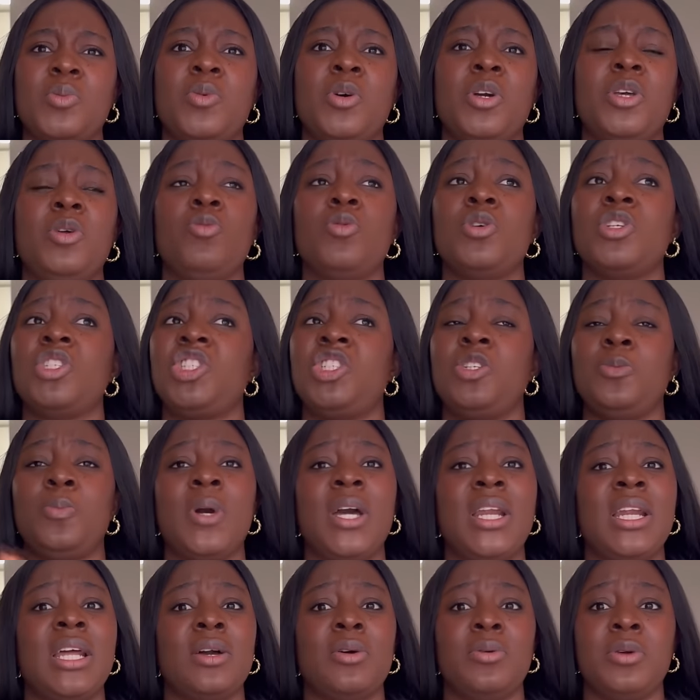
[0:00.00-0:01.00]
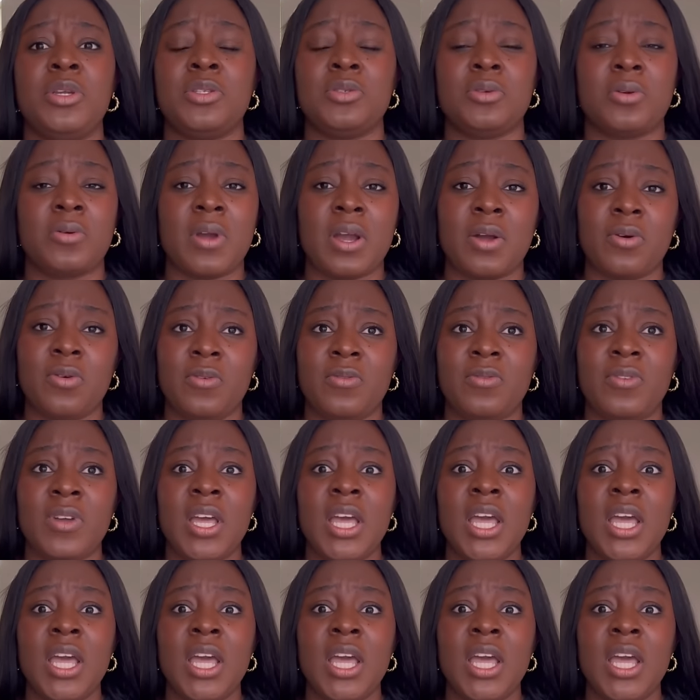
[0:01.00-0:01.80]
but it was cheaper than going to Krakow